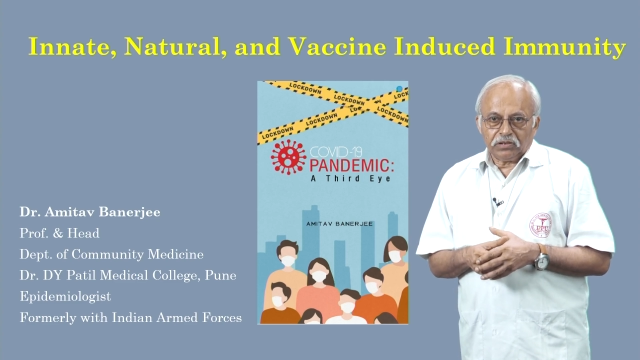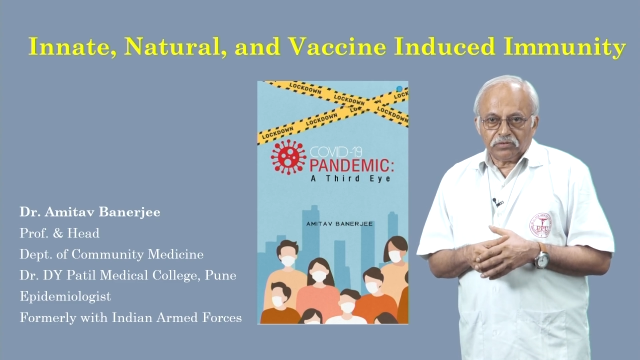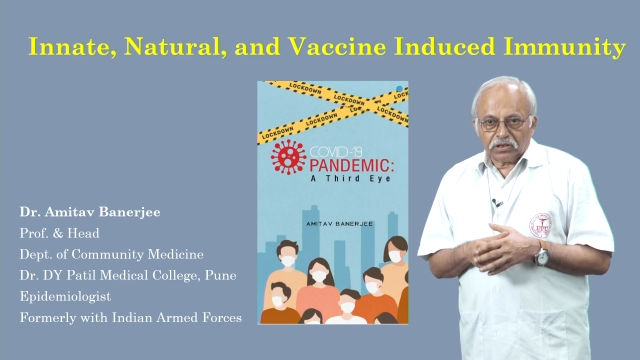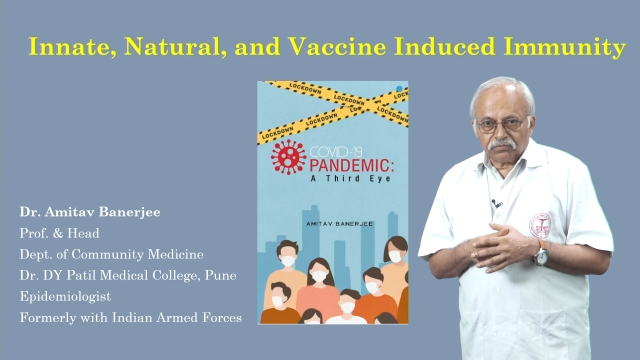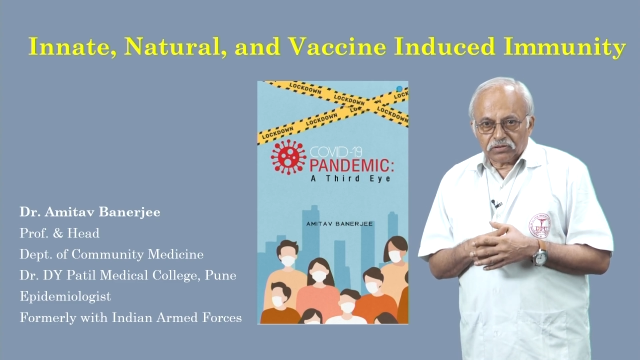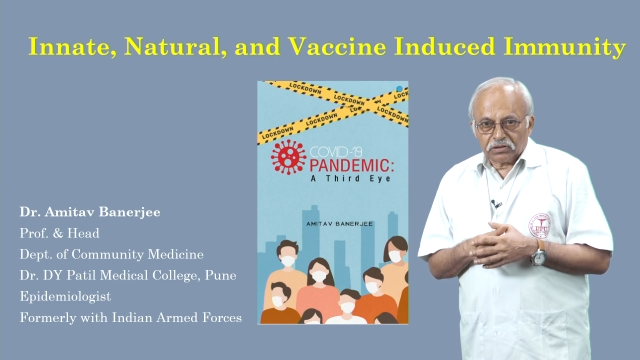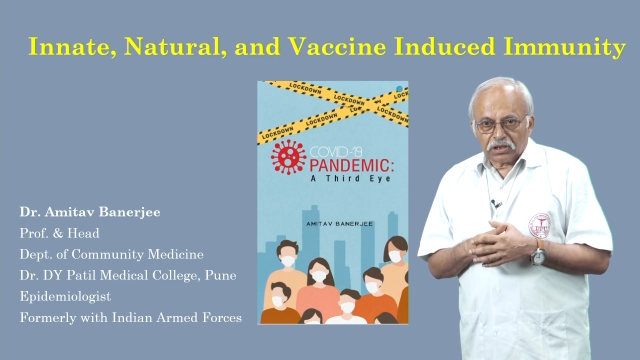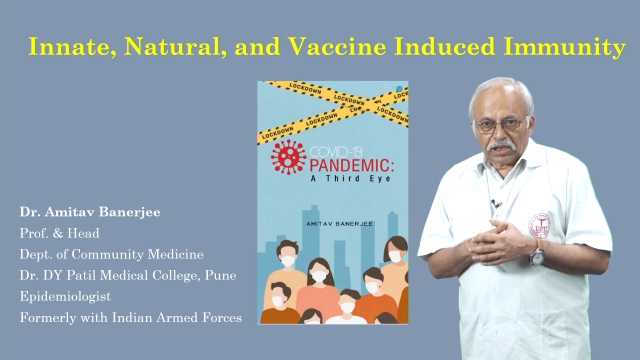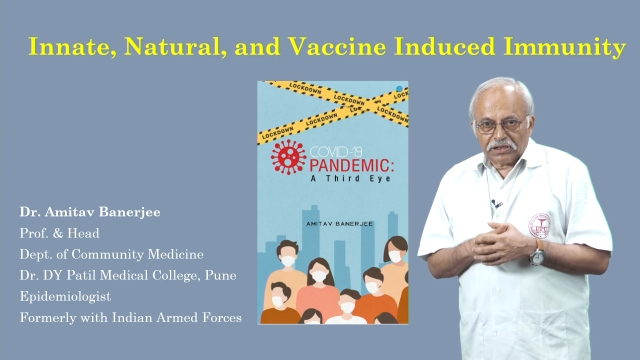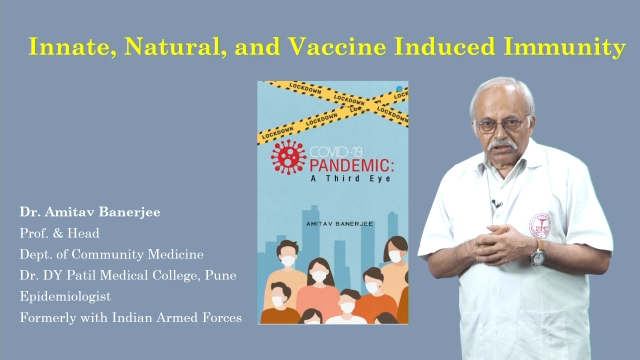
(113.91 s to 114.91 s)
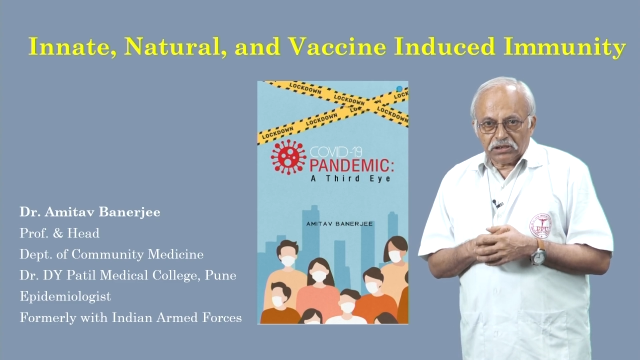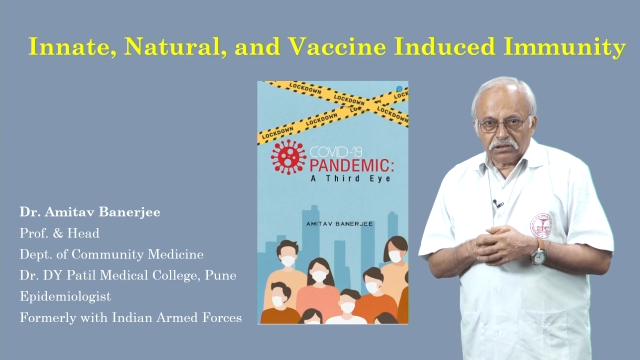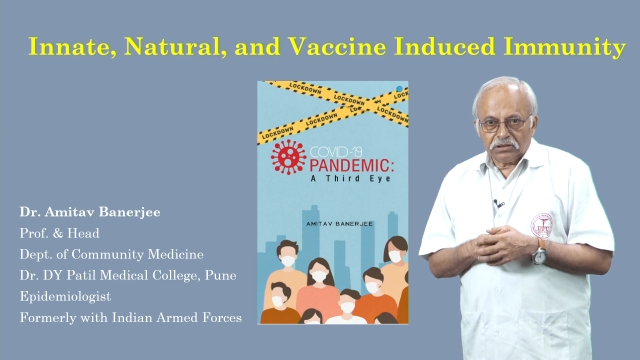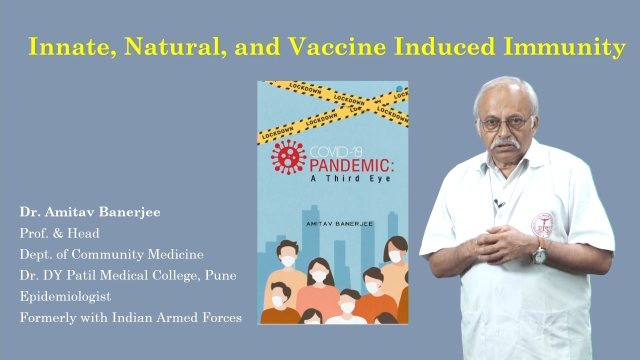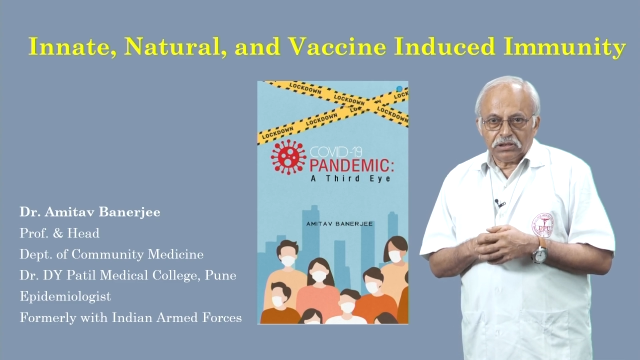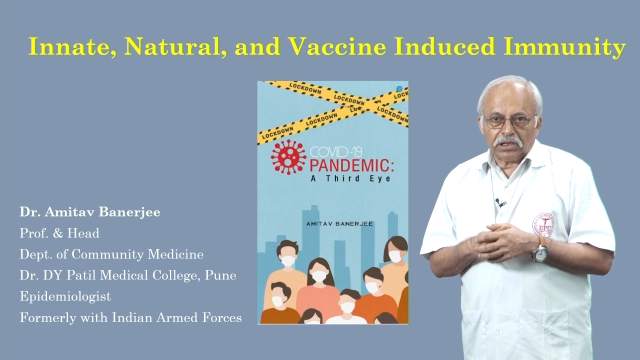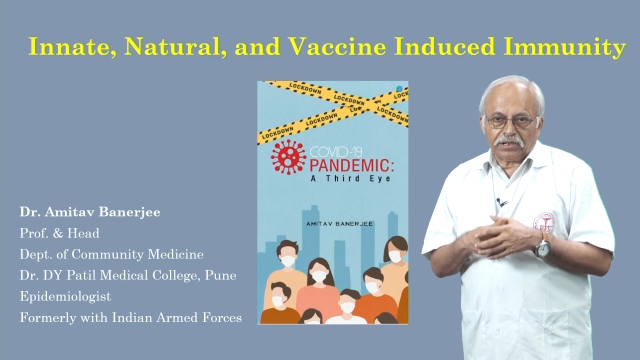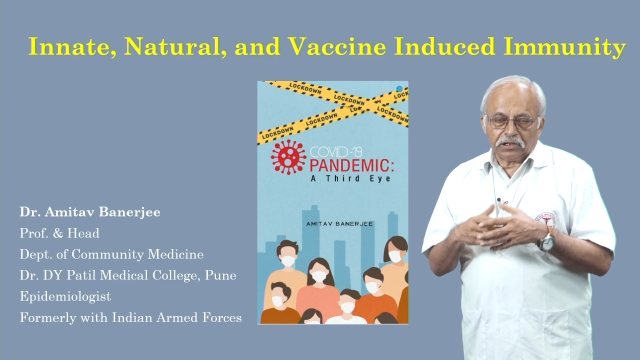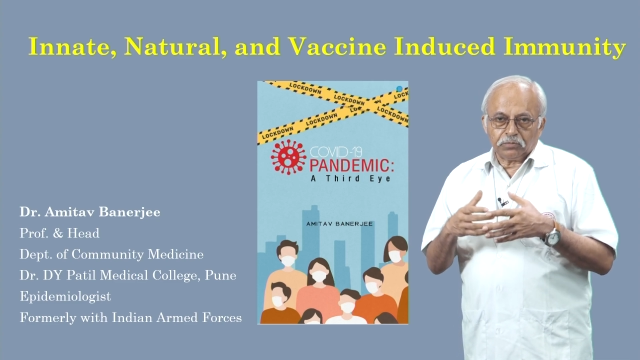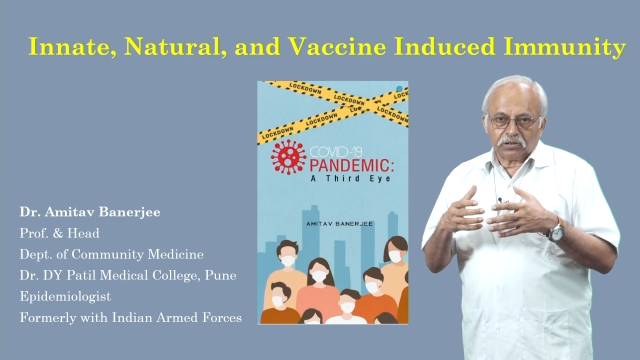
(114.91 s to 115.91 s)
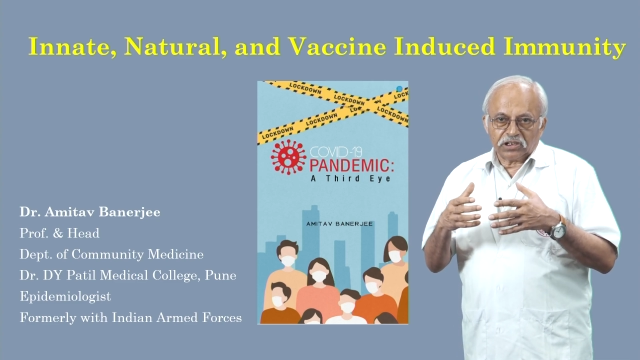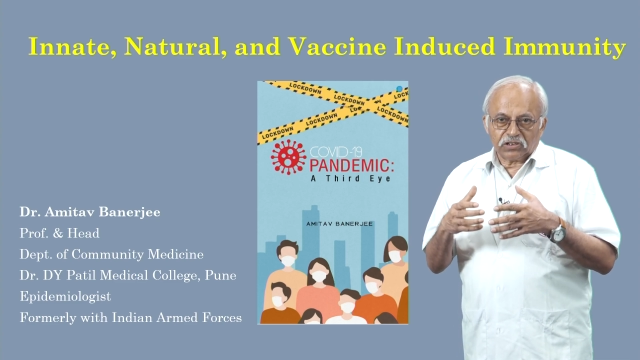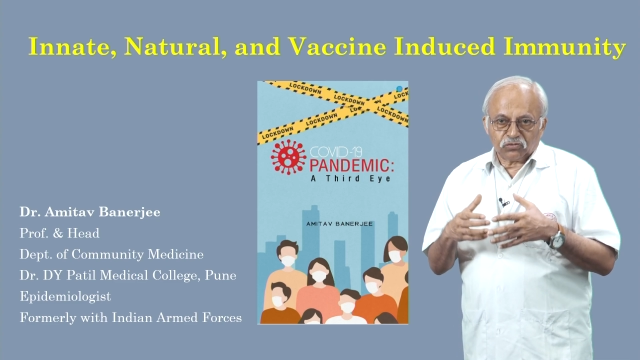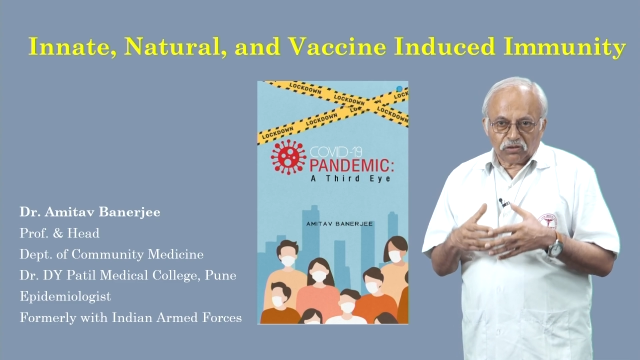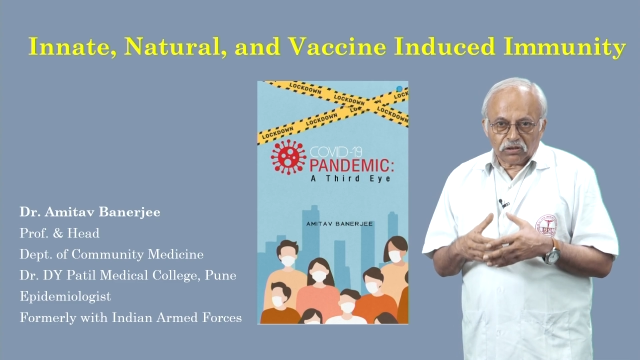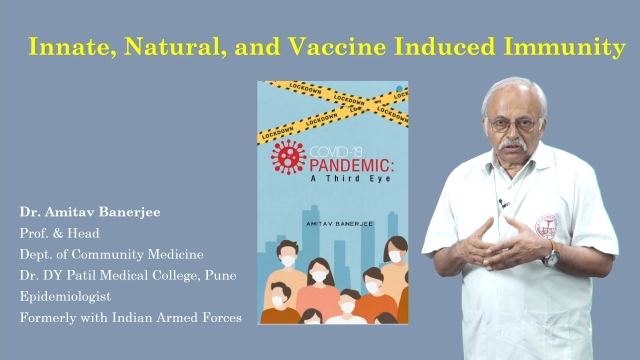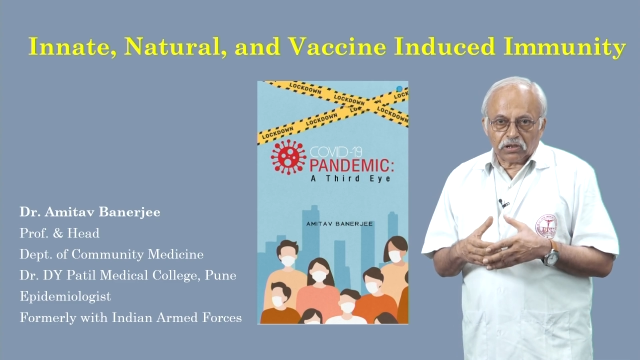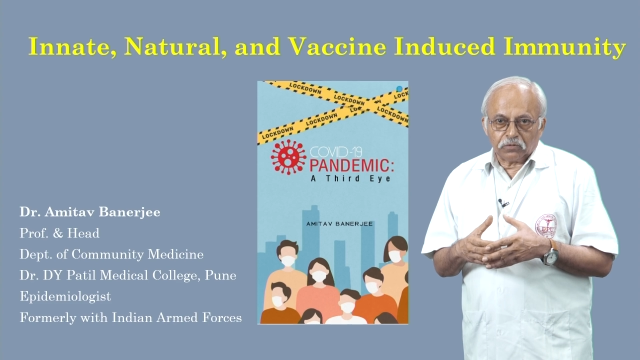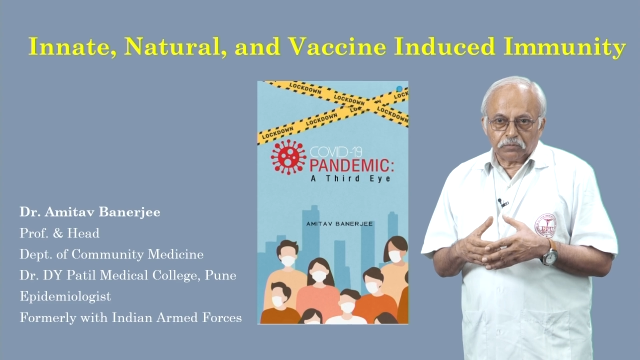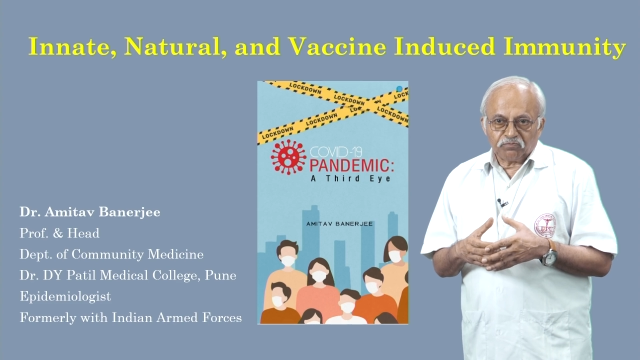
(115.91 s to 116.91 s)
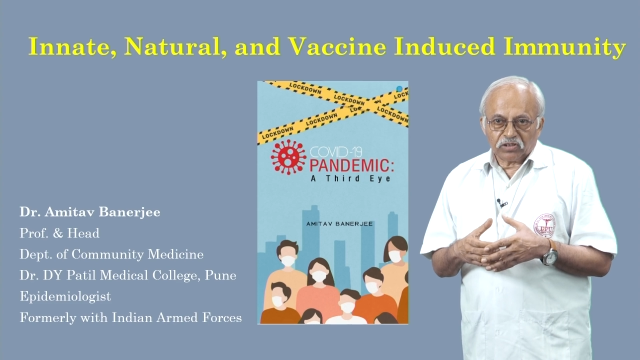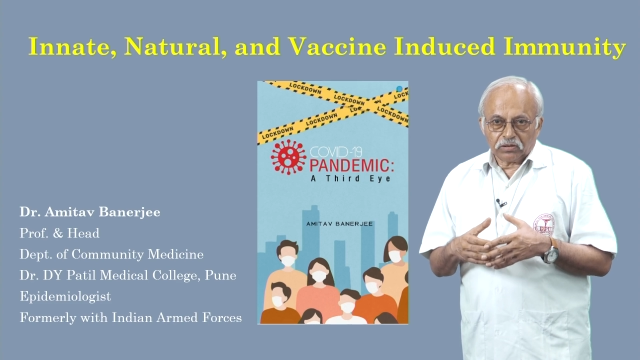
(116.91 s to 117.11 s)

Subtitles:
even after the IgG antibodies fall down,